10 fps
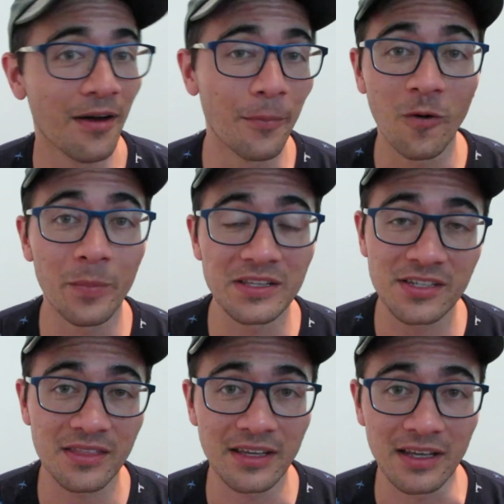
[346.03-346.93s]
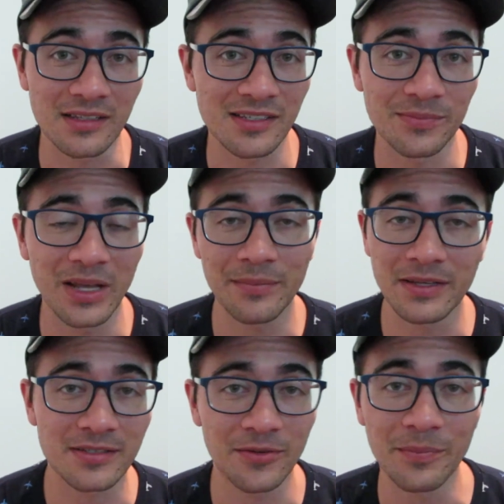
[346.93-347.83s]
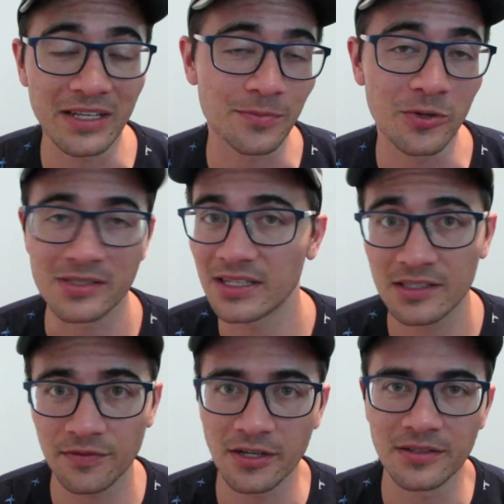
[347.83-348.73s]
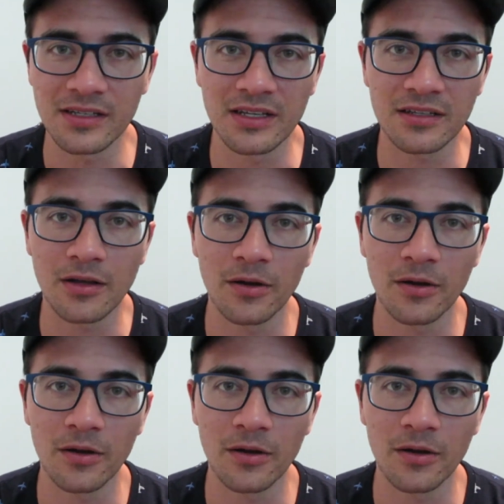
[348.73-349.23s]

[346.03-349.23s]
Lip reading: a whole bunch of things, and maybe so it makes more sense for you to